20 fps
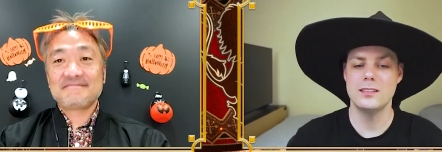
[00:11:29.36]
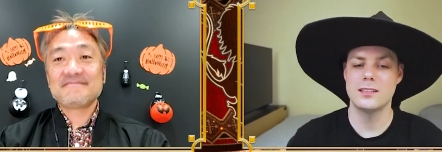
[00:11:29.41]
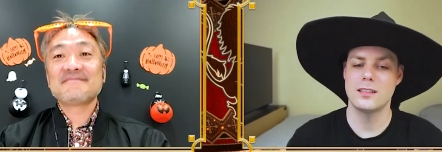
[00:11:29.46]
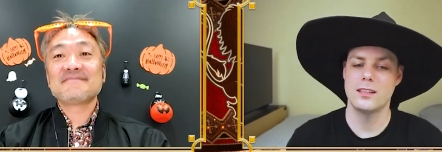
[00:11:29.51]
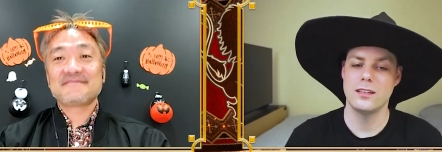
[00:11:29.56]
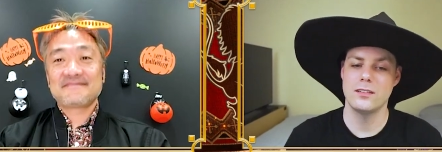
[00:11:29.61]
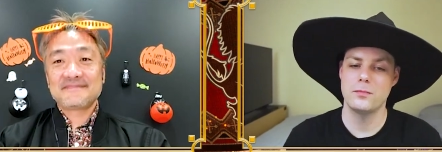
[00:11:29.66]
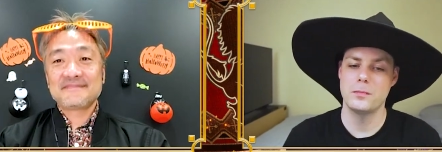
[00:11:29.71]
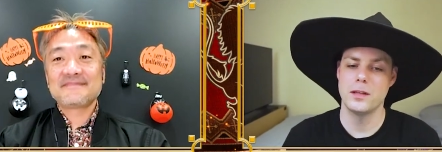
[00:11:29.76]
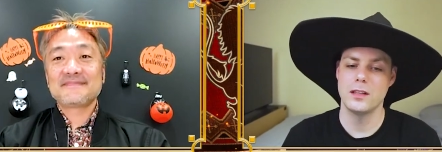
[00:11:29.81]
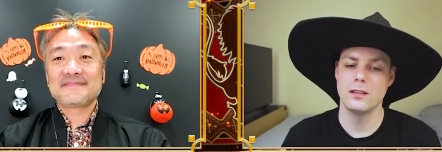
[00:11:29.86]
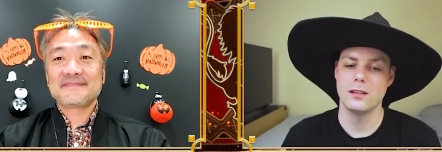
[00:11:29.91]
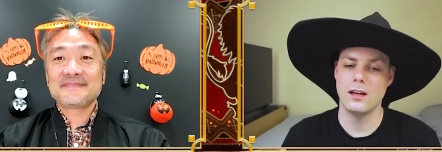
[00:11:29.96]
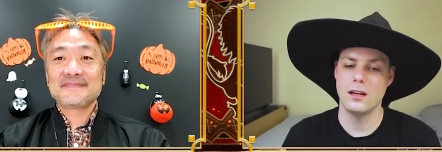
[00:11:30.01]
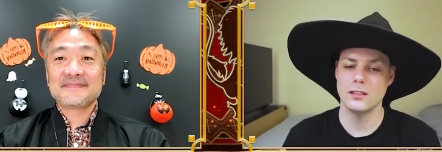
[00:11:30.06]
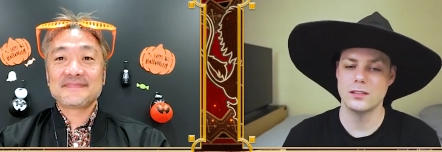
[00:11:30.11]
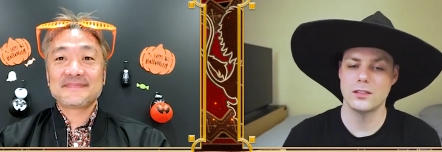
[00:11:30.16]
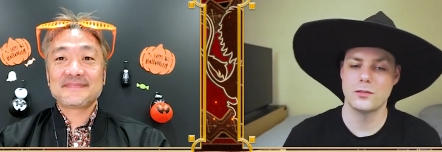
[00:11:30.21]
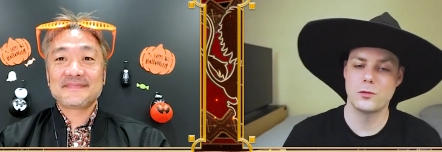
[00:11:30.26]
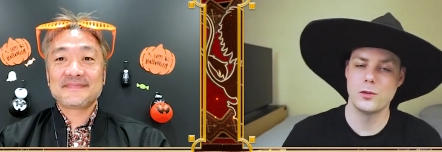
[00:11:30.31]
Speaker 1: there have been
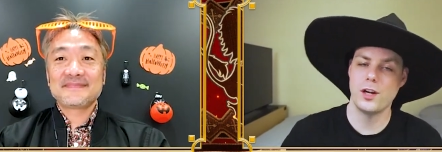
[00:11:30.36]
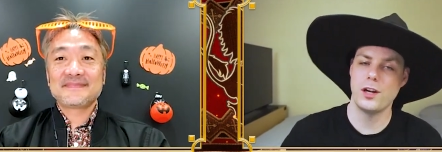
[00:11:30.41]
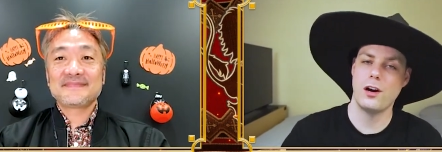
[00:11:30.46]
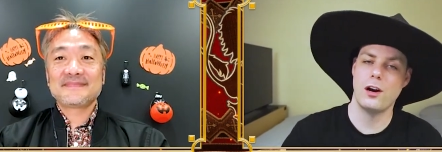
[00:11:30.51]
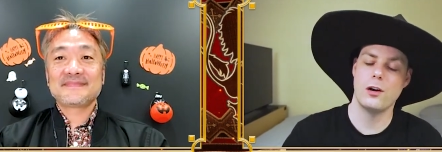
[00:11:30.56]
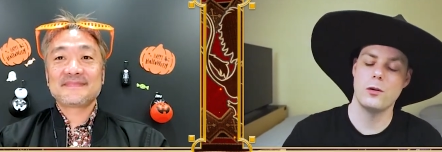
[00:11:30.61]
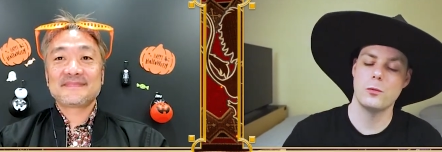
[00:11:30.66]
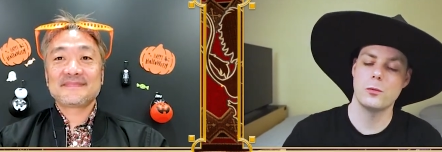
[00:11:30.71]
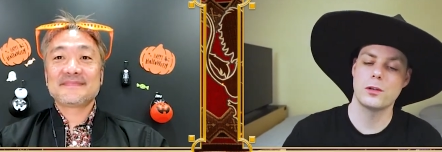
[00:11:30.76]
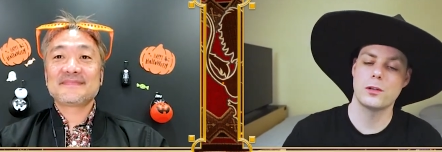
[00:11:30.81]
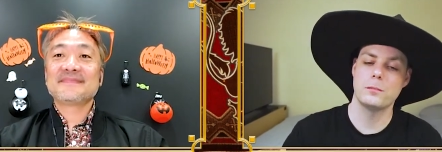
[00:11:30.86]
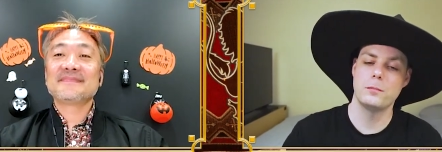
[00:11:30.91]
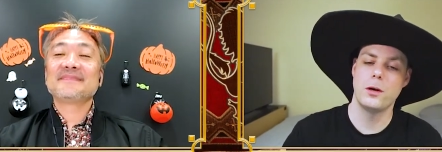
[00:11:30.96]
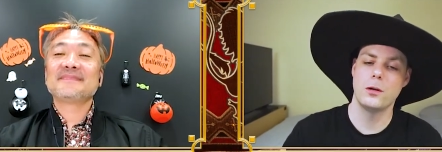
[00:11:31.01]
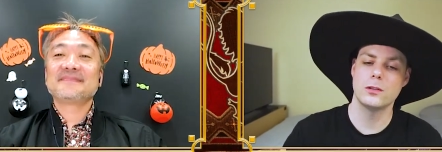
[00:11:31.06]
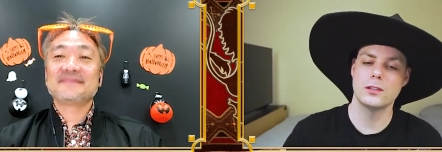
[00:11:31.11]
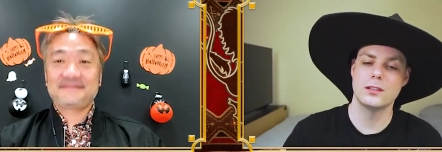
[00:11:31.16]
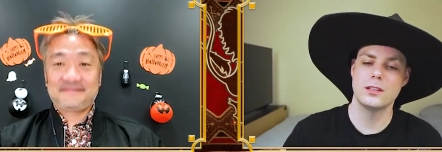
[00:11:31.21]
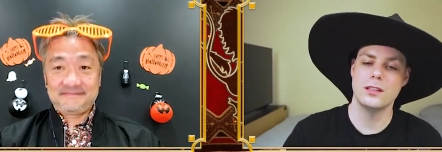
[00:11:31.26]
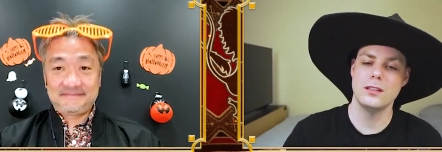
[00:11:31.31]
lots of great artwork
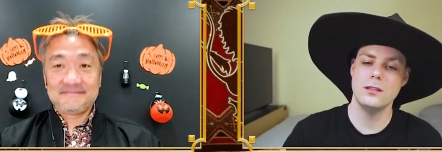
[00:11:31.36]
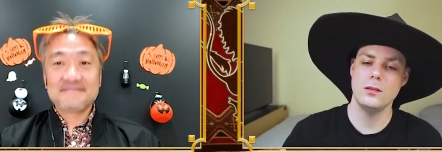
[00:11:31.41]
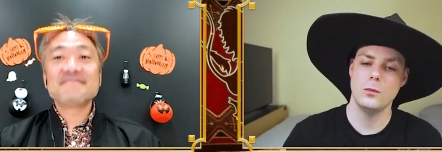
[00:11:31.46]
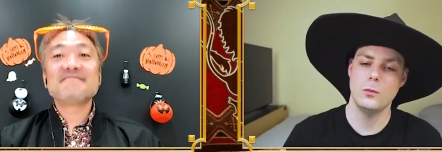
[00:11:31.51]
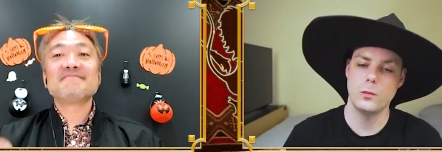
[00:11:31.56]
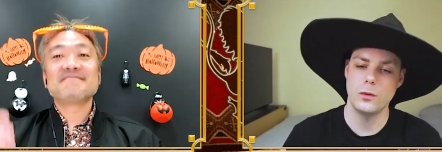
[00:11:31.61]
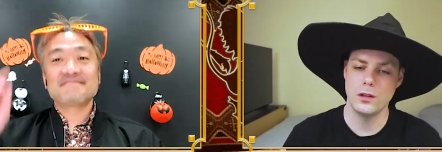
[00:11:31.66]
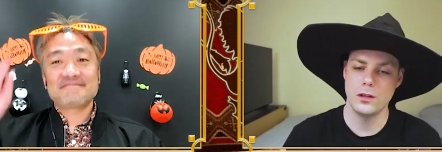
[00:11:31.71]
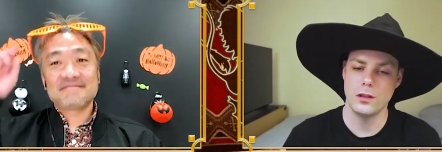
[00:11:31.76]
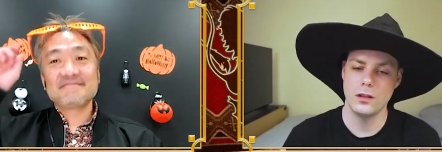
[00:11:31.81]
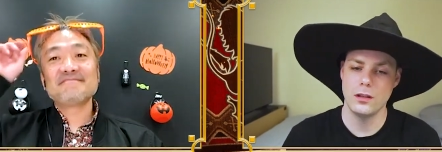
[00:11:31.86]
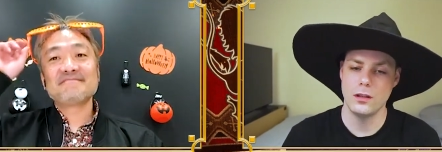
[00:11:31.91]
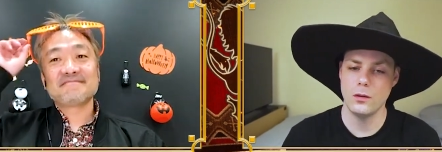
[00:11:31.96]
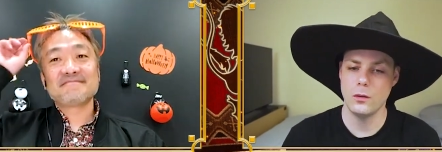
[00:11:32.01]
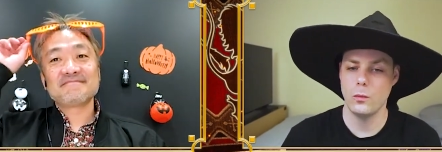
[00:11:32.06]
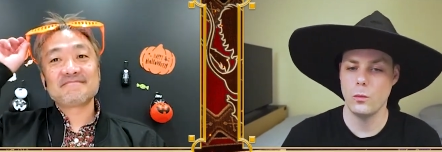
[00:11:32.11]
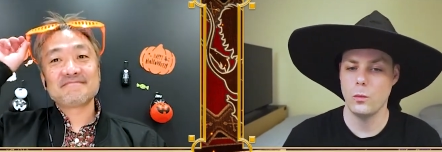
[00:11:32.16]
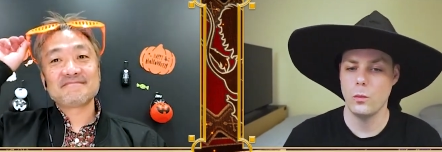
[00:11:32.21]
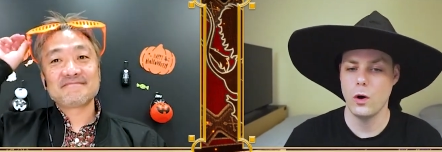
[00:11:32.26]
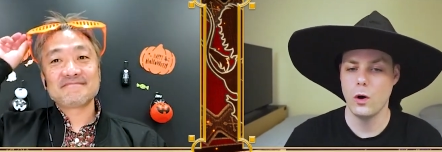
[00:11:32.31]
posted. We
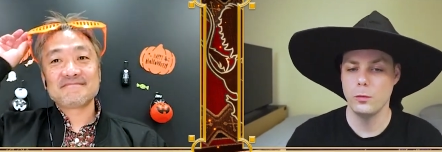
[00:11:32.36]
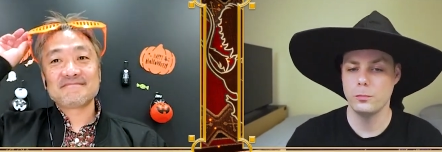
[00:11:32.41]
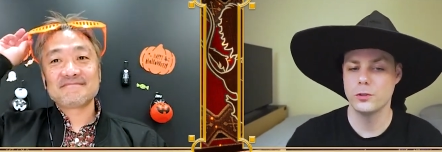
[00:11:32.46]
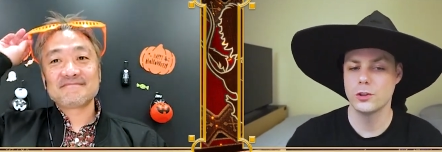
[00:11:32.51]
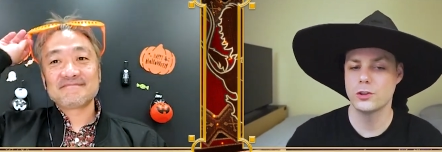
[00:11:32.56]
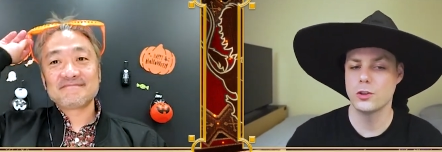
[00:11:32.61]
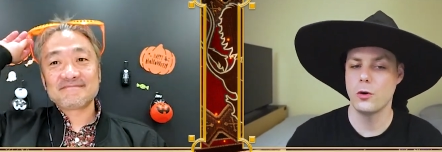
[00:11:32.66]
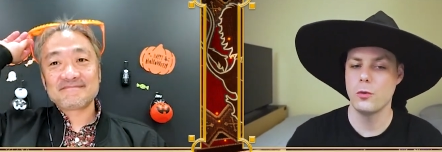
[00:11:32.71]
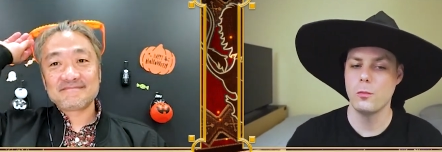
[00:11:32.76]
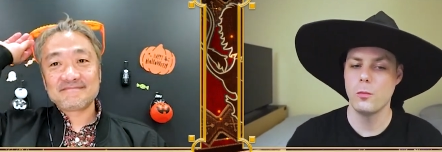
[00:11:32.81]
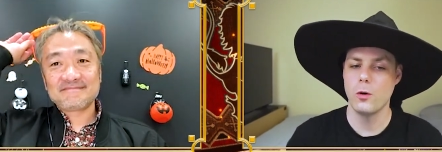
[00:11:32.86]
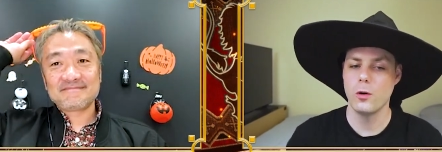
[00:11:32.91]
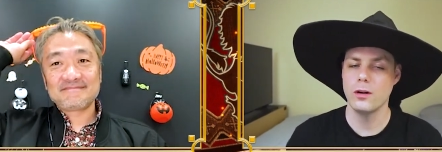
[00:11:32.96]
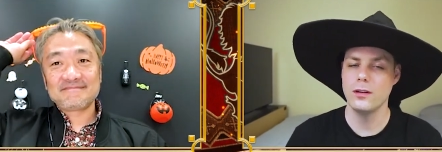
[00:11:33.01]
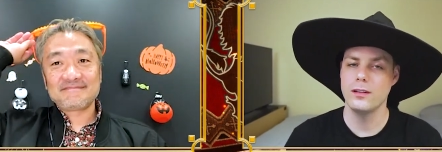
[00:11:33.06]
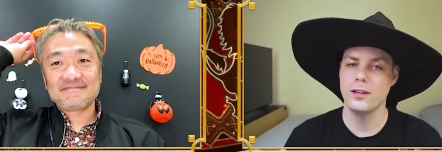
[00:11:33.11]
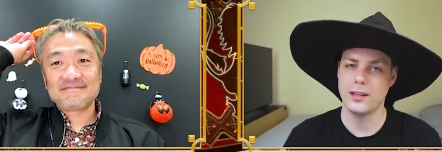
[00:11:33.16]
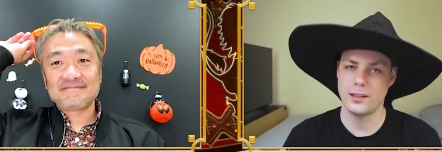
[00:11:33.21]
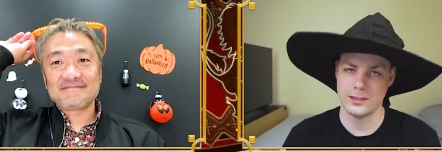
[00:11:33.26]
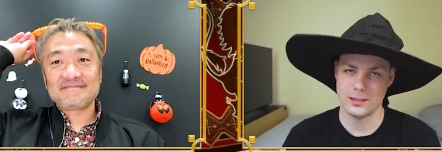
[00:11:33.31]
hope to show more
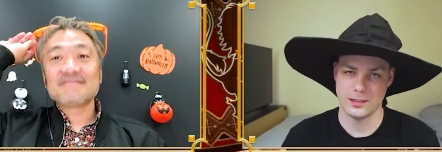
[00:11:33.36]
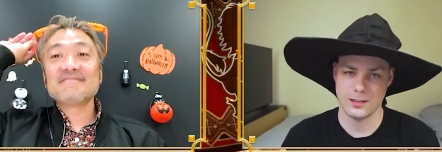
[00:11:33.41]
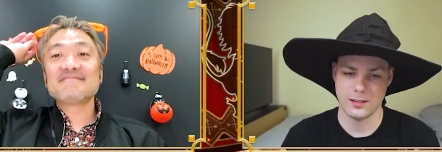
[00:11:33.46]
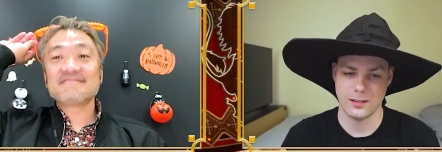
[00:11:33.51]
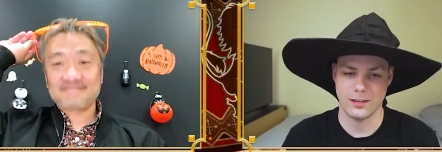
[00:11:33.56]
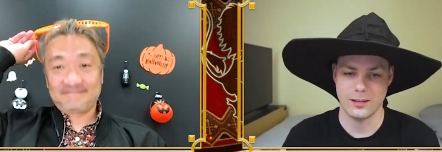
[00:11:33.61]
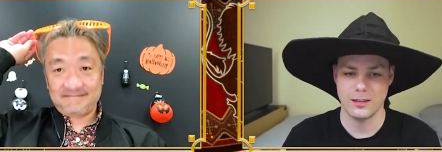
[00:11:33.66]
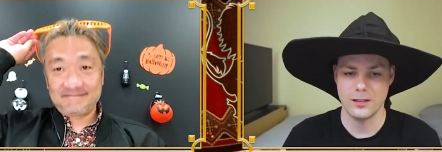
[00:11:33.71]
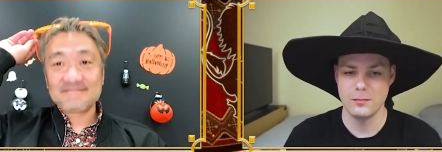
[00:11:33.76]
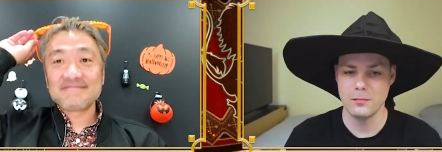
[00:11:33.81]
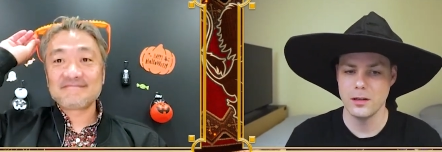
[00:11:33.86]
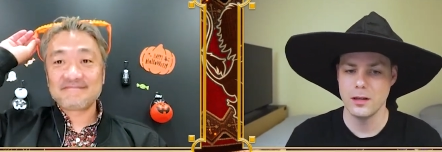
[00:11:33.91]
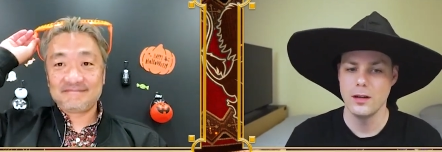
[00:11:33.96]
next time,